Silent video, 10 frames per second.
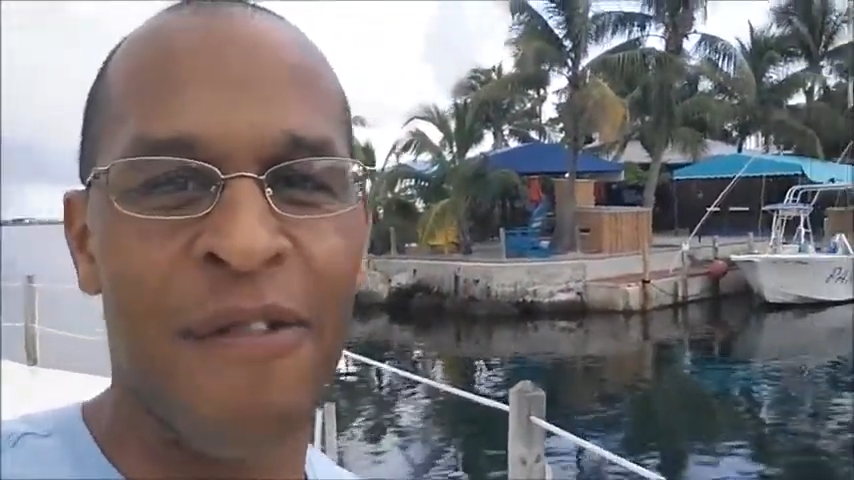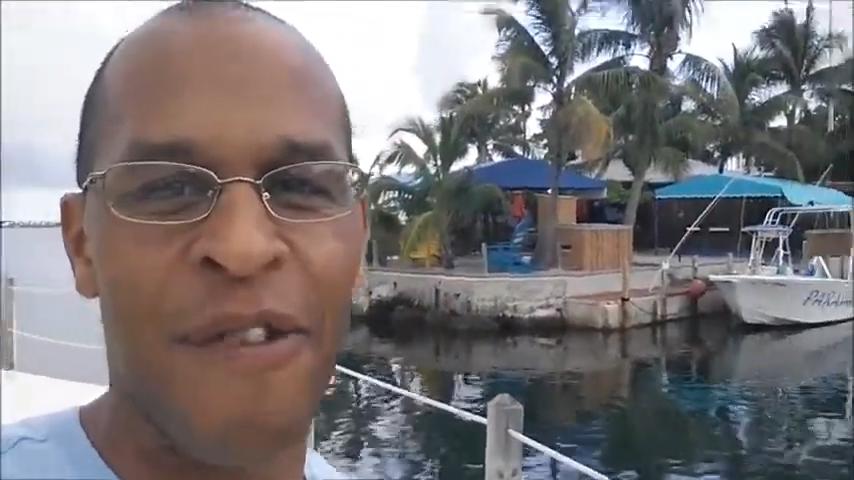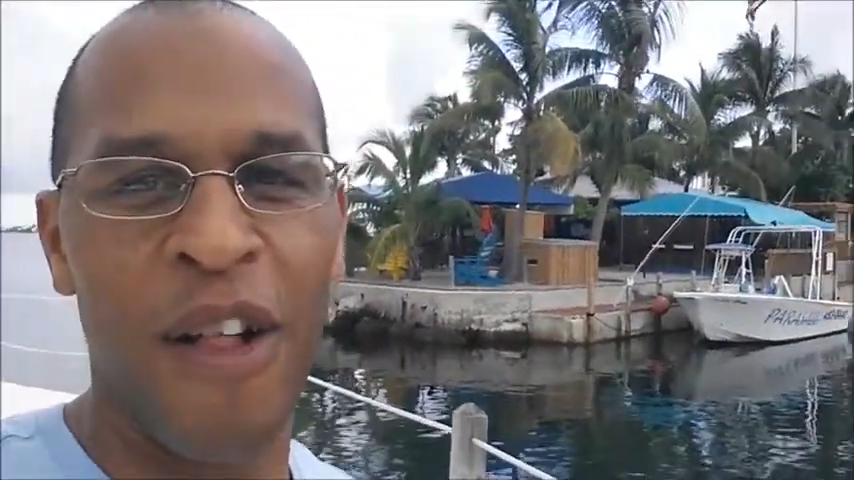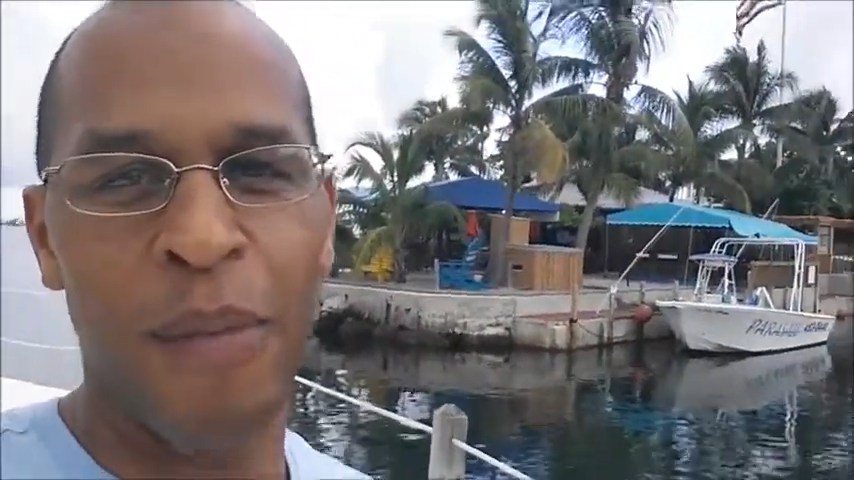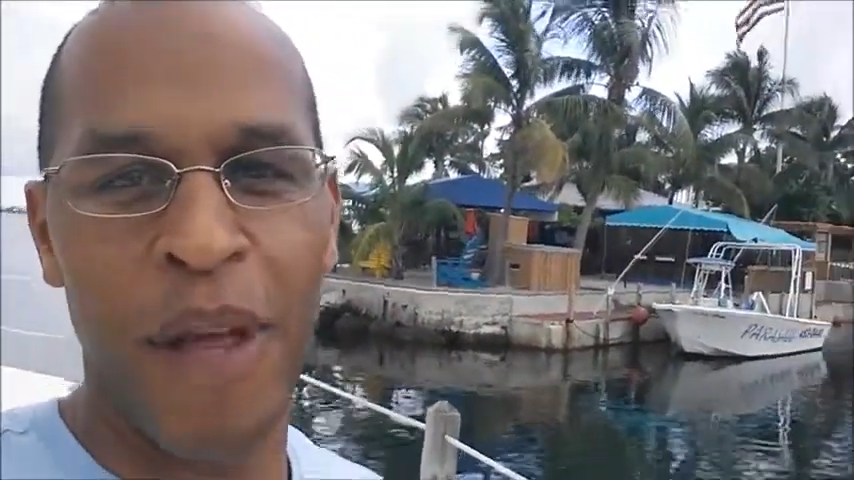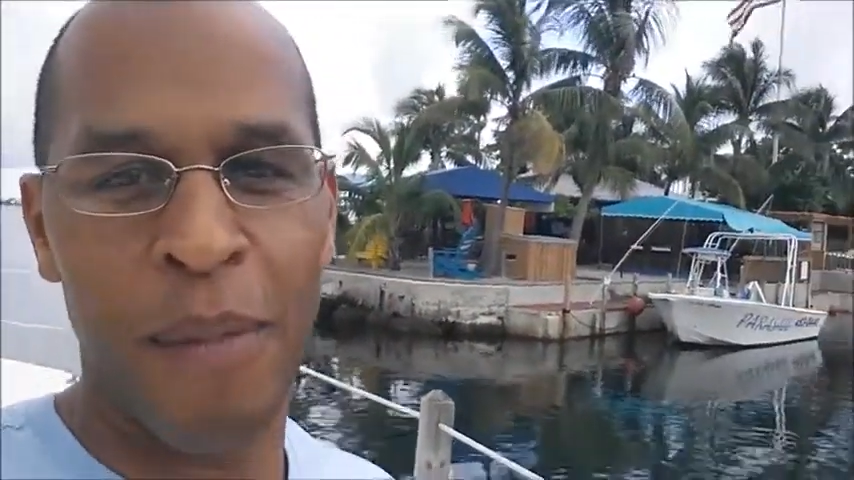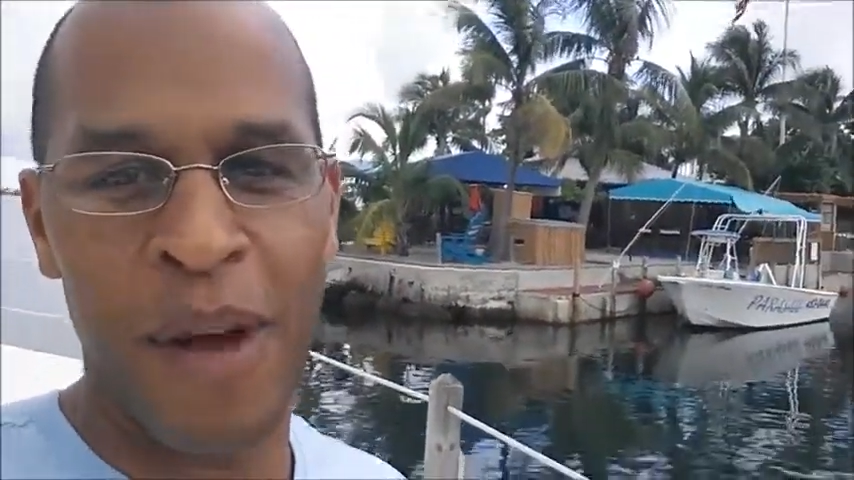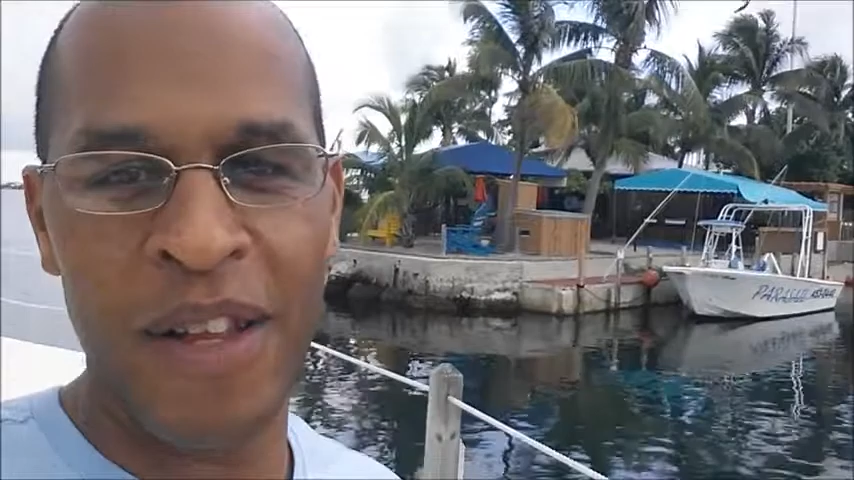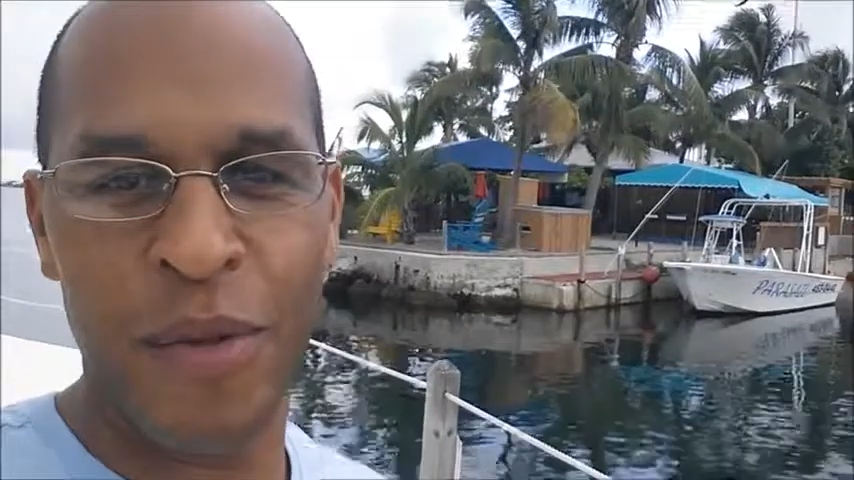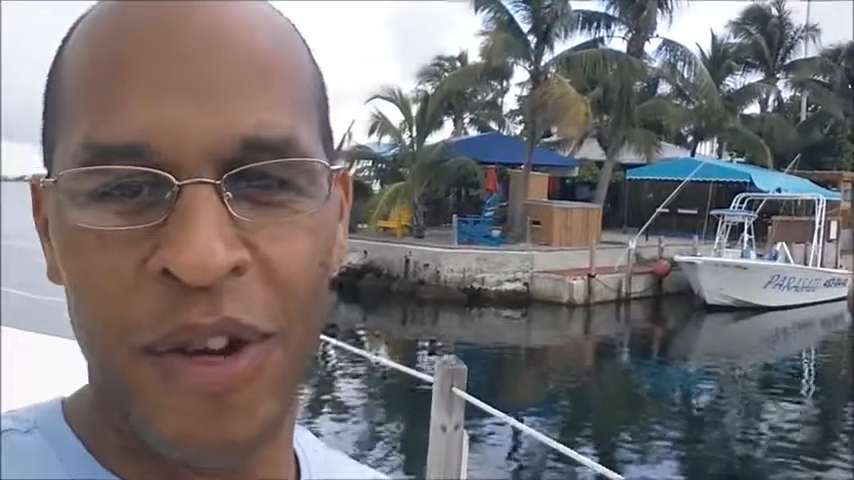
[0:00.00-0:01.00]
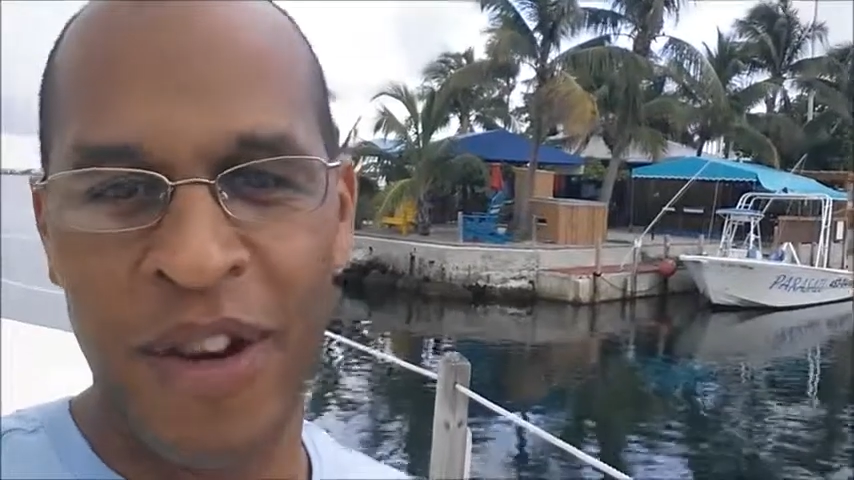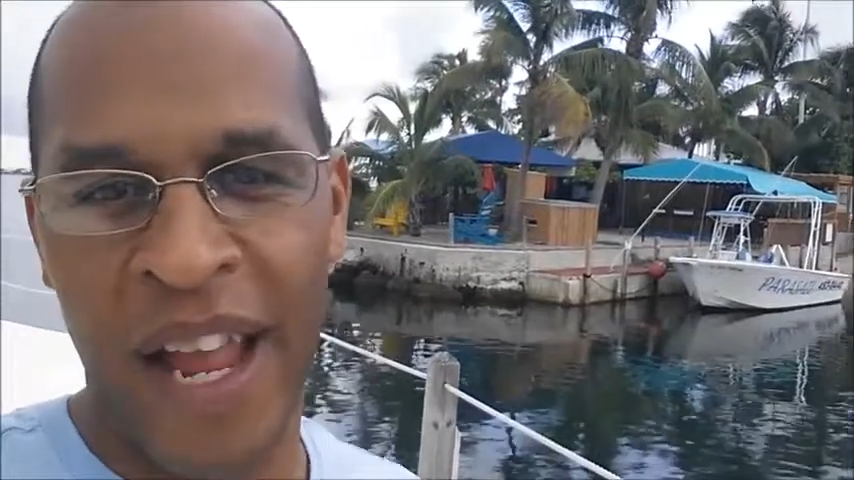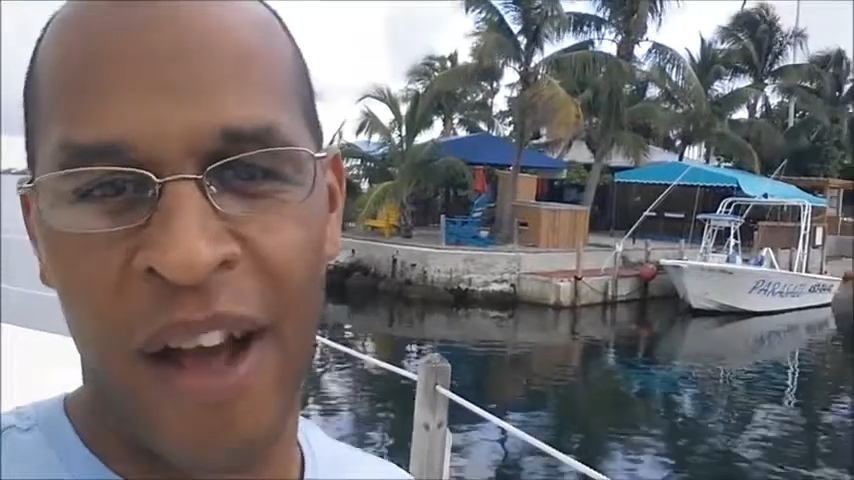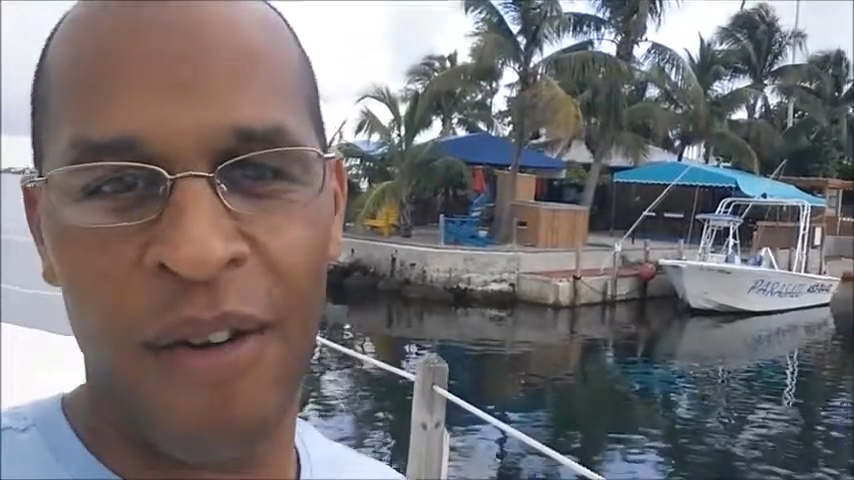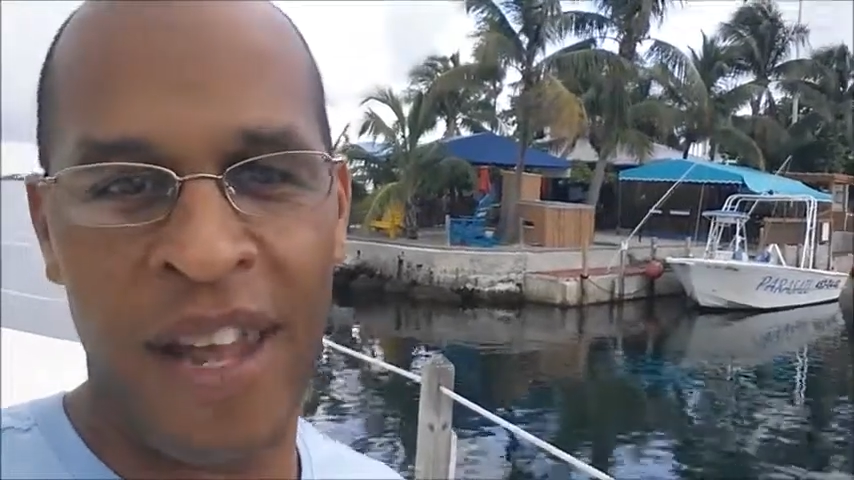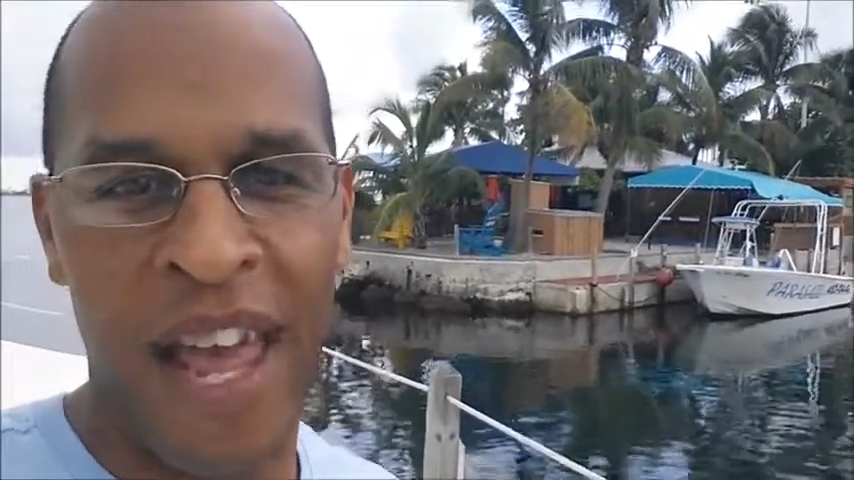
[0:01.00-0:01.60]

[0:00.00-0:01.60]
follow me on my Twitter account,